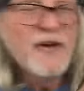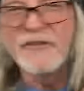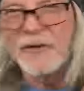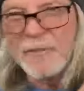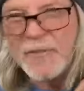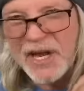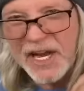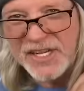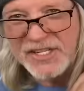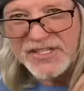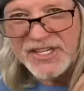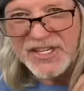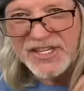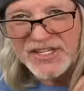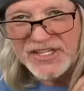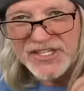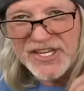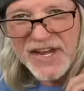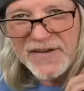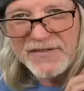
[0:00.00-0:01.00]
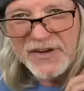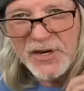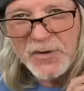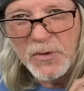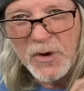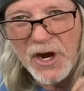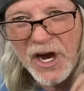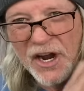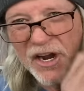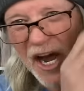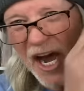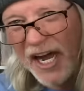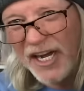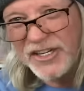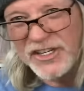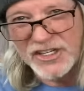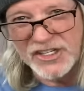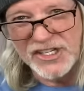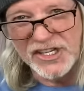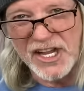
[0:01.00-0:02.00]
from 1971. I
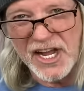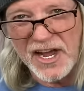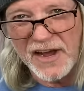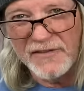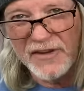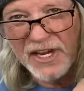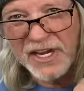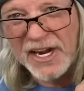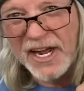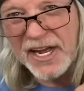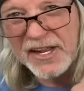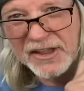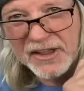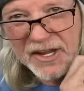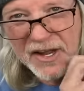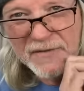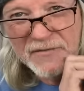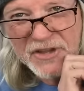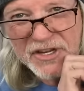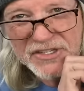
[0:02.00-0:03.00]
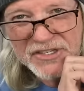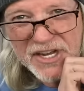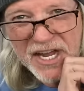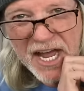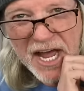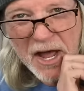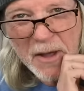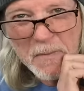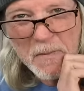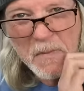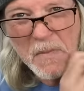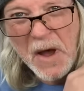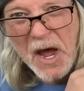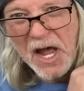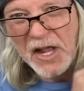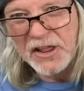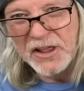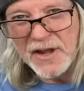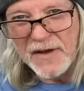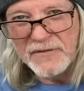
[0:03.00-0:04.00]
just love it. I love this album.
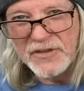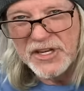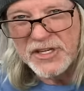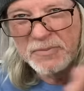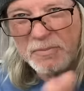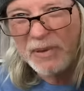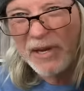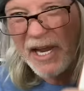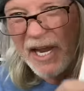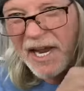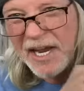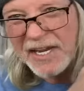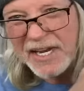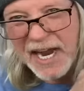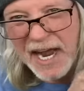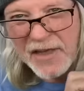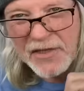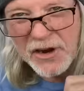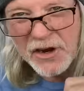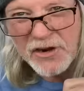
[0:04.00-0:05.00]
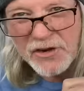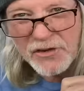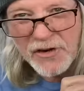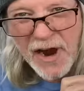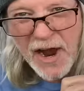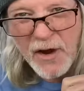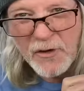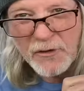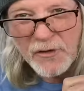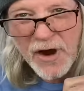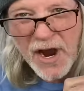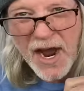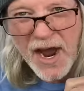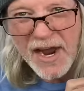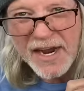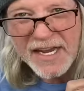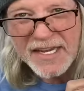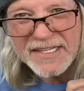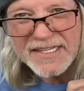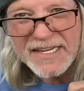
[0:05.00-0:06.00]
Love this band. Yeah, they're kraut
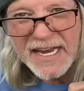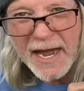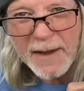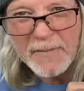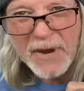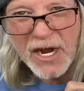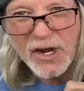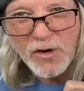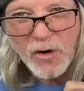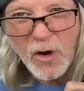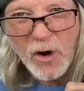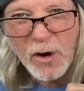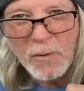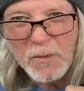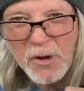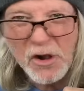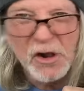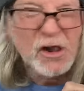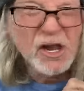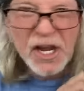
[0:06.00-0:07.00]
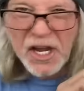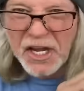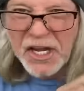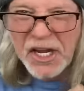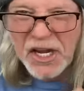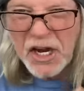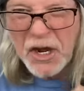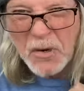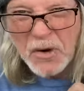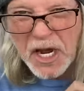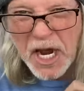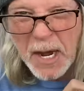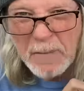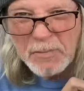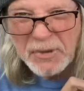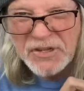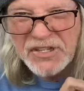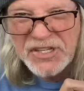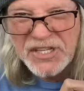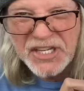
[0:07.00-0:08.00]
rock. It's not my normal, you know, cup
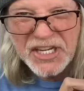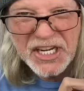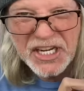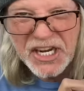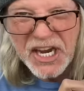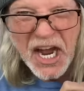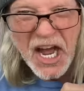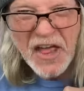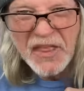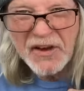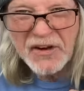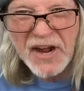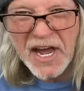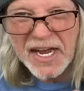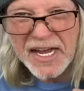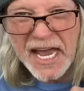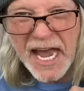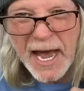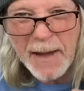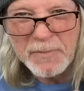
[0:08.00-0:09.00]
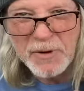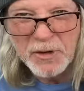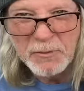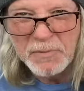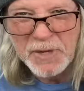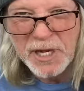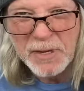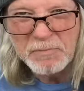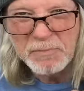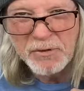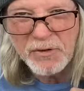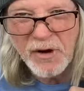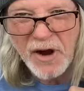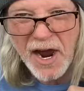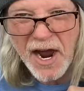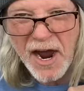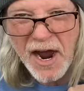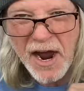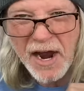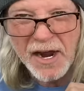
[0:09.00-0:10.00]
of tea. They're not capital P
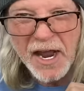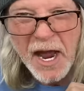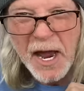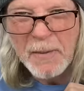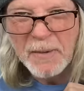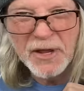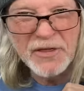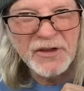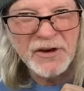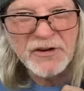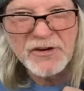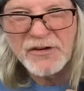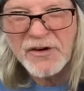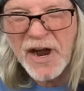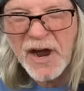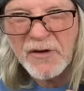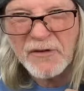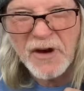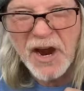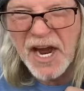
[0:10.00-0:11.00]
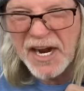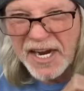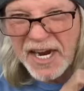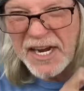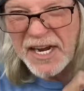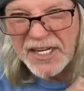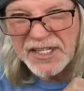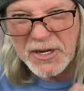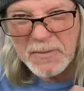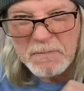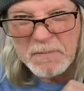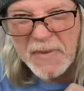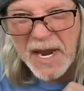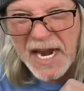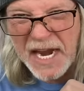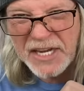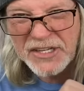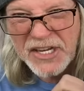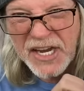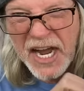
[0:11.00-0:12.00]
Prog, but they're kraut rock. And it's
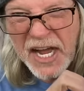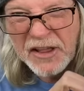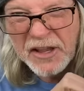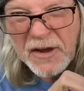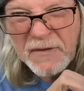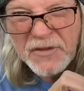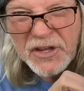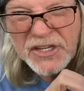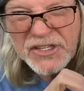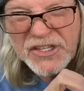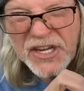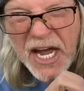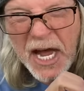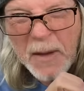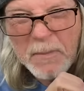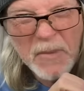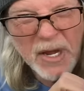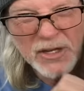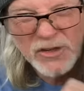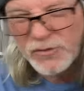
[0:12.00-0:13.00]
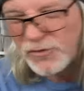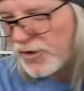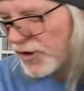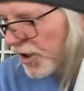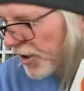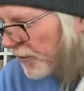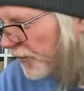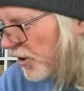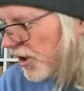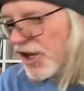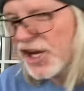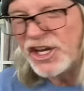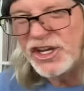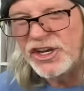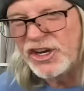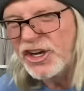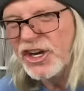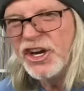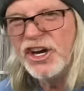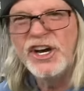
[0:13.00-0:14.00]
amazing. I love this album. It's really, really
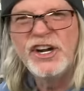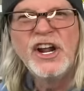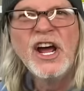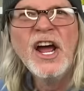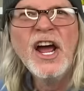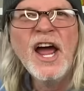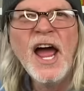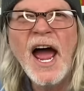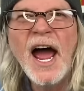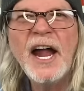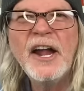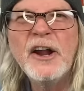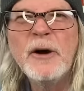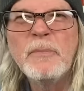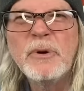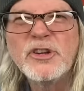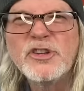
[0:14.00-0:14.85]
good at number